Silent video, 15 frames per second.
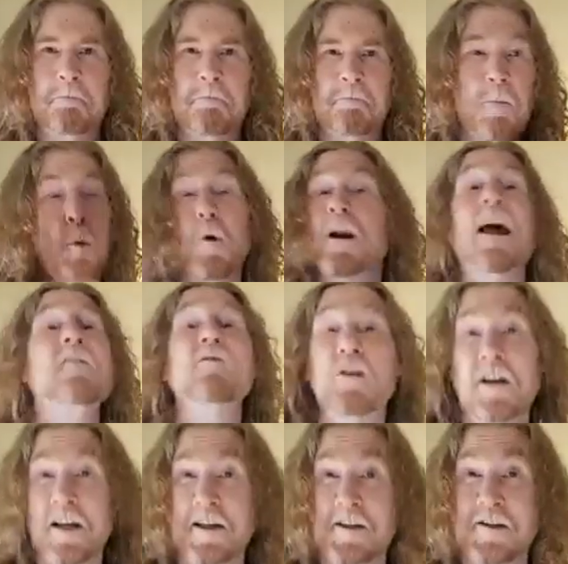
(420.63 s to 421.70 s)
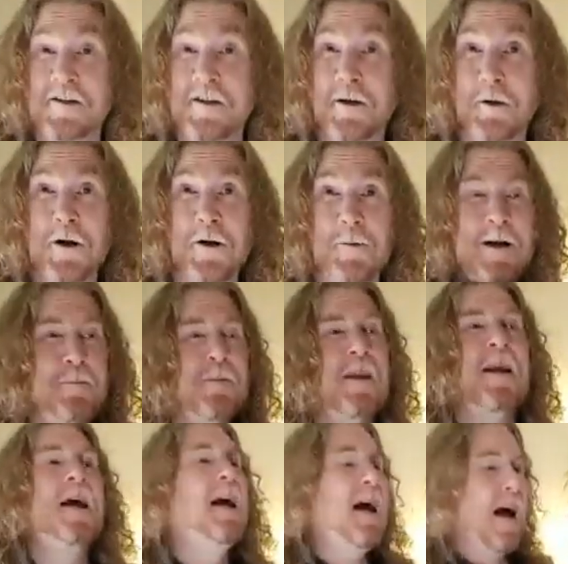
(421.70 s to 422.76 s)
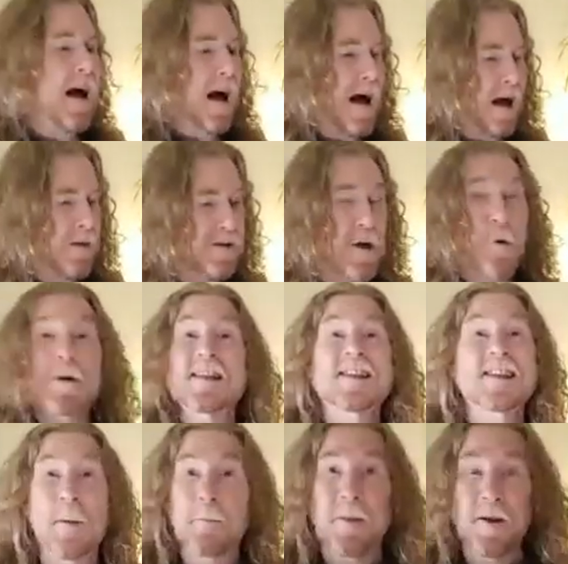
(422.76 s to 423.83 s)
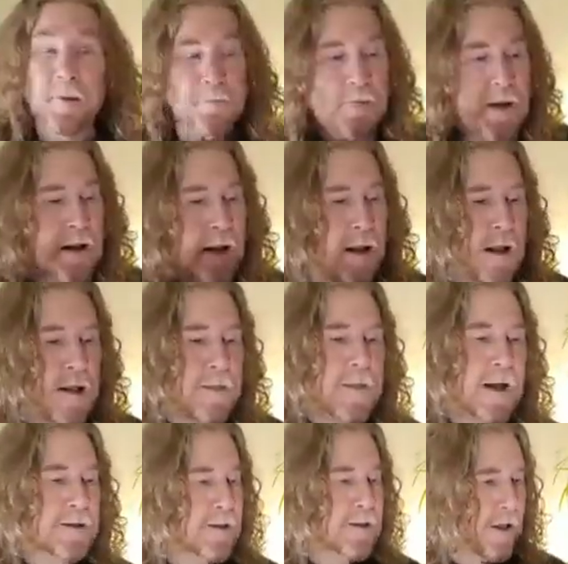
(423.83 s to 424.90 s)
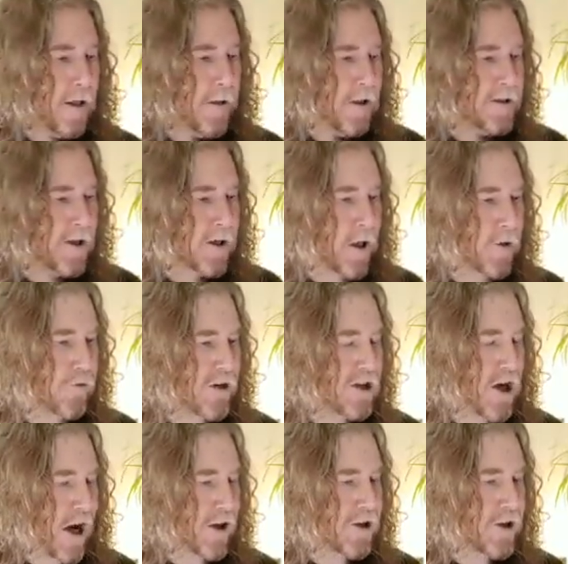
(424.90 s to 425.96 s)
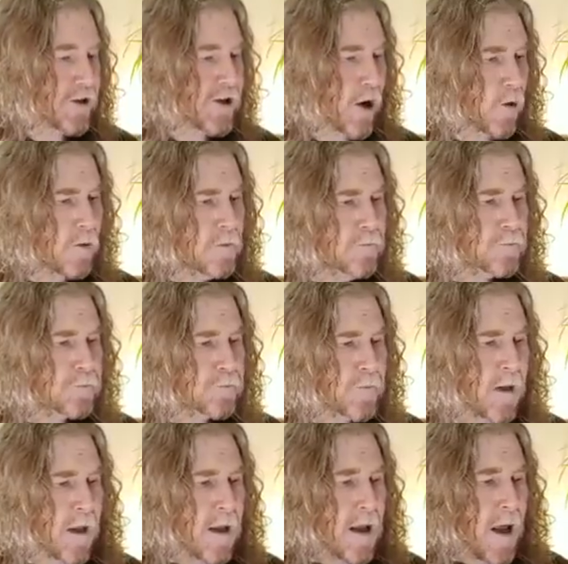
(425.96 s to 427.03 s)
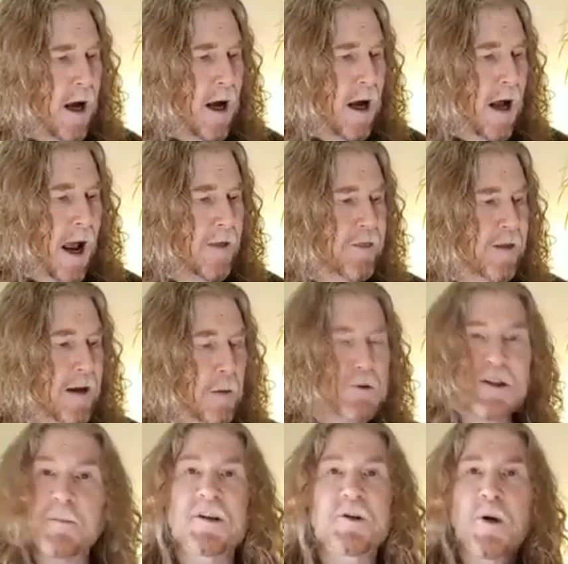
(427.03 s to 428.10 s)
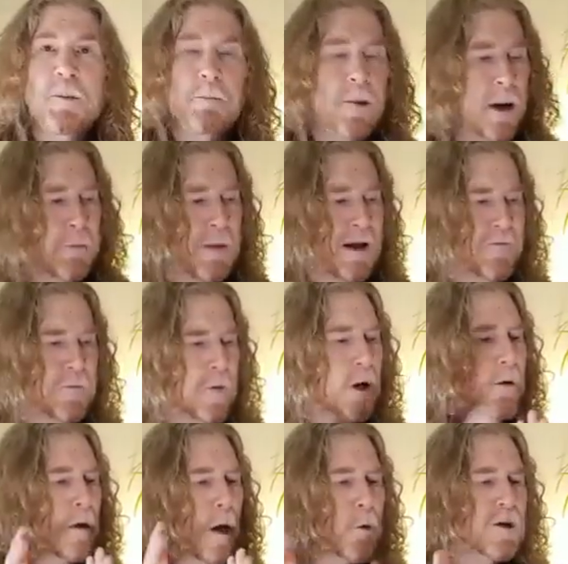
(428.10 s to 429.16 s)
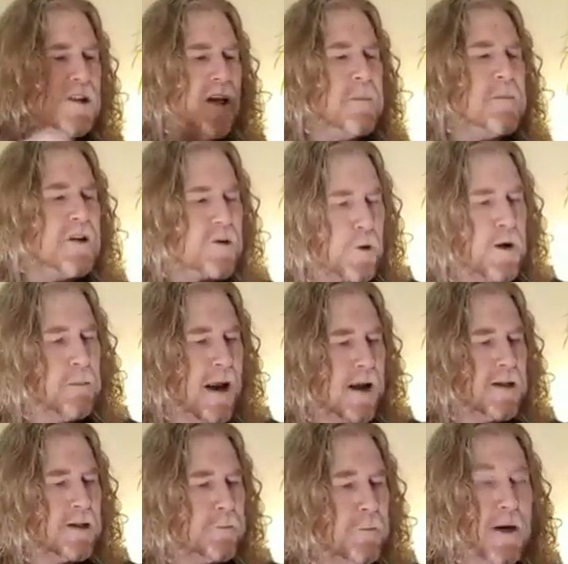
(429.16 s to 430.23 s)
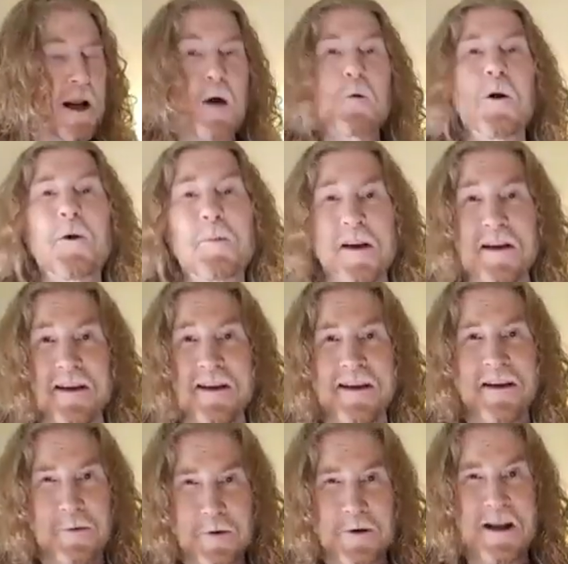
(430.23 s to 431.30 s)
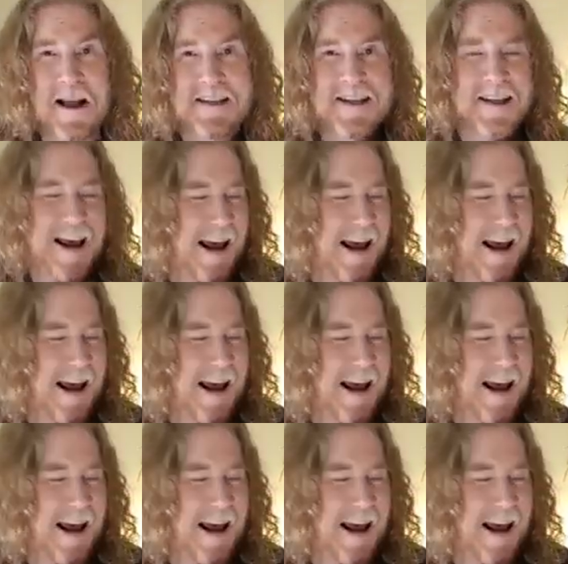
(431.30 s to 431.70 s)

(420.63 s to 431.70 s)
whatever it is. You know what I mean? There's always something that's another rejection. So I think I was in between. I wasn't in between bands, but I will be. We'll get to that.